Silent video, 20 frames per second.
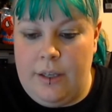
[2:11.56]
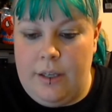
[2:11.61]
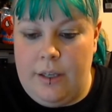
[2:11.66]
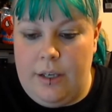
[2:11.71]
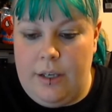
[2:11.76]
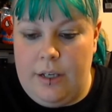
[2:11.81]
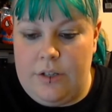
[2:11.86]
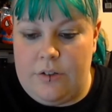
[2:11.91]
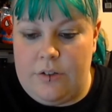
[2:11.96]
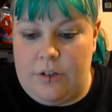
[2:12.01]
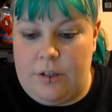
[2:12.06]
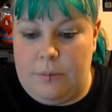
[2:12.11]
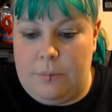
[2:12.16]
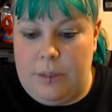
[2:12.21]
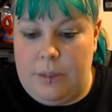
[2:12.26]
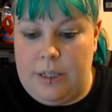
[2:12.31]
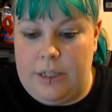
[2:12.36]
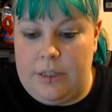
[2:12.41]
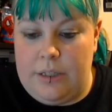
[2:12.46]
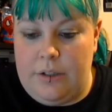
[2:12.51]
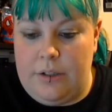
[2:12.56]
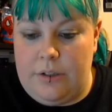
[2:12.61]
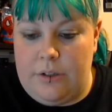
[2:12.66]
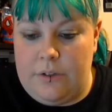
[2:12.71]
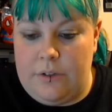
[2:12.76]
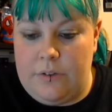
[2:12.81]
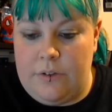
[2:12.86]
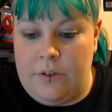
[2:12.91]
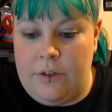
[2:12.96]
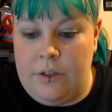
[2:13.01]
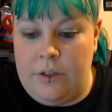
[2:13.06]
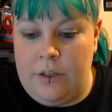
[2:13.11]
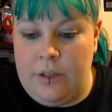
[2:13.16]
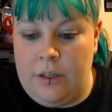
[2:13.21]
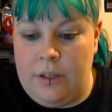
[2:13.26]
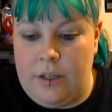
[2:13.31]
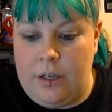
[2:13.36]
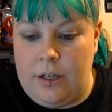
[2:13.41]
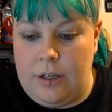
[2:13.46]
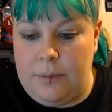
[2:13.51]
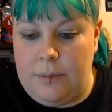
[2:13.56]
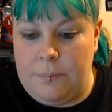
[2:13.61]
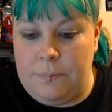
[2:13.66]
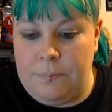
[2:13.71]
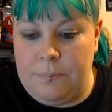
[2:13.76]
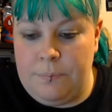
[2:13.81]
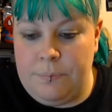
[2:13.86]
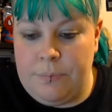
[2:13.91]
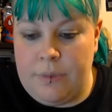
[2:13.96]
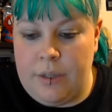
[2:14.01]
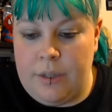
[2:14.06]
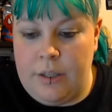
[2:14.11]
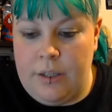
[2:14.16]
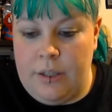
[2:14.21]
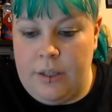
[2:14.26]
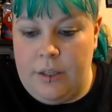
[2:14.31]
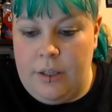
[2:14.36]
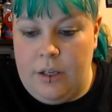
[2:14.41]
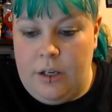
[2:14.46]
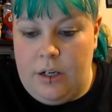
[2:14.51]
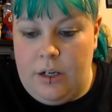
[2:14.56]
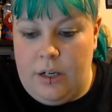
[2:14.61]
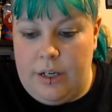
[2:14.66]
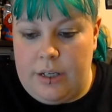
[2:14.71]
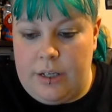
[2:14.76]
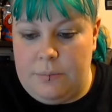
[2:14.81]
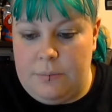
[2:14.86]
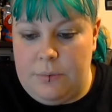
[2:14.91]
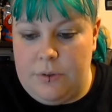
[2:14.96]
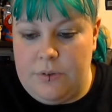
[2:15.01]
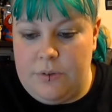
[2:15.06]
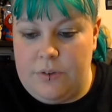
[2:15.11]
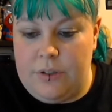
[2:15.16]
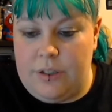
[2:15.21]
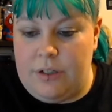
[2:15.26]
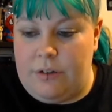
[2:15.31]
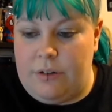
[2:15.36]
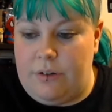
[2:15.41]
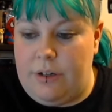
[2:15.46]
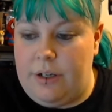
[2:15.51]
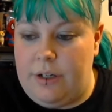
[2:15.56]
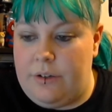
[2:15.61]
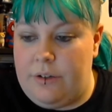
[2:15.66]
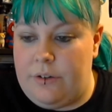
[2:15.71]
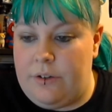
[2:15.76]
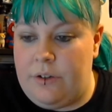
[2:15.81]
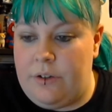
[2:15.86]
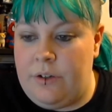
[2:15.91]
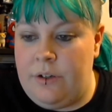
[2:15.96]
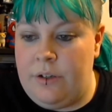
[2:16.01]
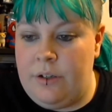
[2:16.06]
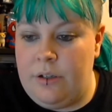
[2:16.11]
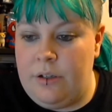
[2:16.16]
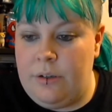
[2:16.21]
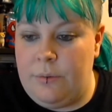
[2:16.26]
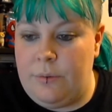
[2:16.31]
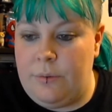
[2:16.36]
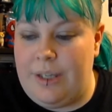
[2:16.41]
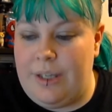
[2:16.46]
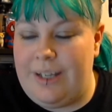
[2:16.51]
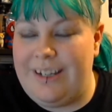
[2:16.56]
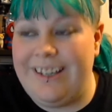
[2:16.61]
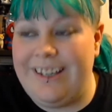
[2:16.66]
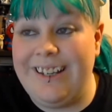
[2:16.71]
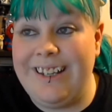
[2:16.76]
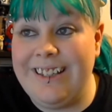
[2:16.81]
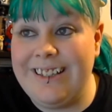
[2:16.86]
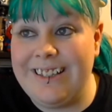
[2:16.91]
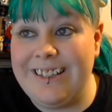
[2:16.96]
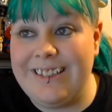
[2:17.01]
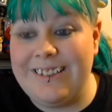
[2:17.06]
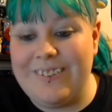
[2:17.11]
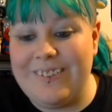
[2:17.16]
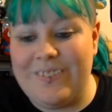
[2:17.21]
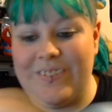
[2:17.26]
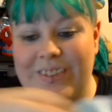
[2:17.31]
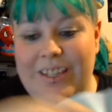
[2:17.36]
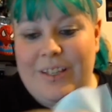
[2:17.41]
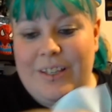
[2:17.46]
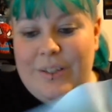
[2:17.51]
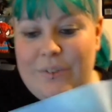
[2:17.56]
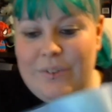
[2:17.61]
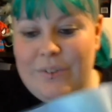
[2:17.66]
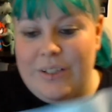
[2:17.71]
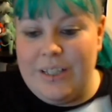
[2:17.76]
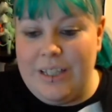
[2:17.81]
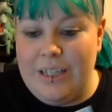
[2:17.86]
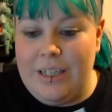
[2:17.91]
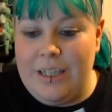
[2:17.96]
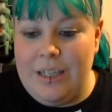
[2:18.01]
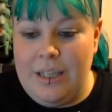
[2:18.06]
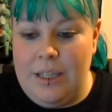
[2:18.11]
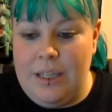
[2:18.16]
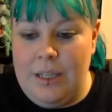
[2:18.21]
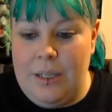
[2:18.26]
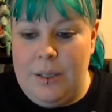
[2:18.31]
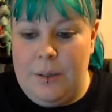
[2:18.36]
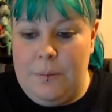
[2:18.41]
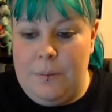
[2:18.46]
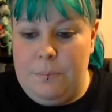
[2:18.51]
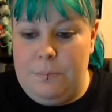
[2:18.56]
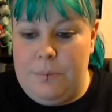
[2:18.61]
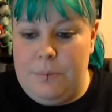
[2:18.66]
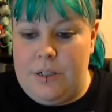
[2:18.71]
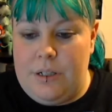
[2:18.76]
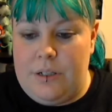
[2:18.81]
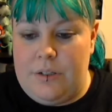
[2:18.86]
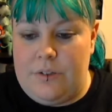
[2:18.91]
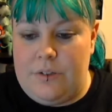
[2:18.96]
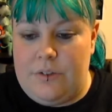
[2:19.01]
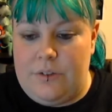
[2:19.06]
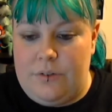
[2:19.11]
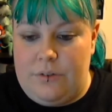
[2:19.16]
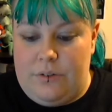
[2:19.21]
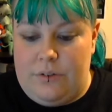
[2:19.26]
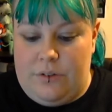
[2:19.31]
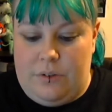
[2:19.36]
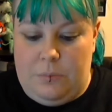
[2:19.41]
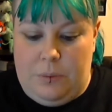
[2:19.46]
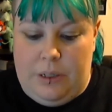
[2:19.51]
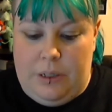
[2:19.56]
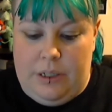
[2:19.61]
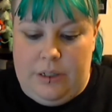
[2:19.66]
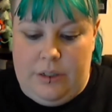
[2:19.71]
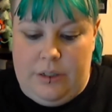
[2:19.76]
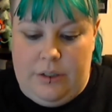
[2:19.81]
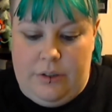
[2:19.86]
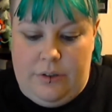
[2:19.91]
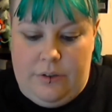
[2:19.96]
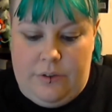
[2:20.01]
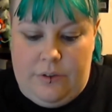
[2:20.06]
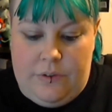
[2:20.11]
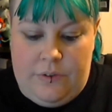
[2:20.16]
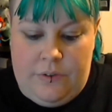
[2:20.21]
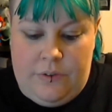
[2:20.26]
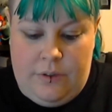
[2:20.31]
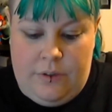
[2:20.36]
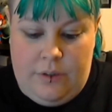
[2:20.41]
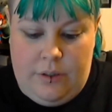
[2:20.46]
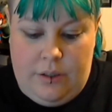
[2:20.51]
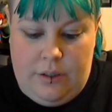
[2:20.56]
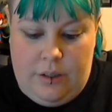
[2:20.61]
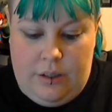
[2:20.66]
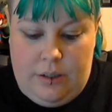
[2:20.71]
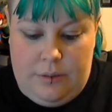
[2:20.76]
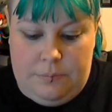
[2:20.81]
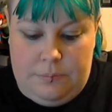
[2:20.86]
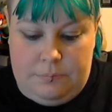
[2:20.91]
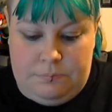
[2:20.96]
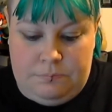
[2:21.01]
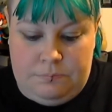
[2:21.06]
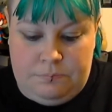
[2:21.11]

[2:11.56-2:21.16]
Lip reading: a giant pain in the ass. I can mostly get around without needing the lift, thankfully, but it is still just a pain in the ass. And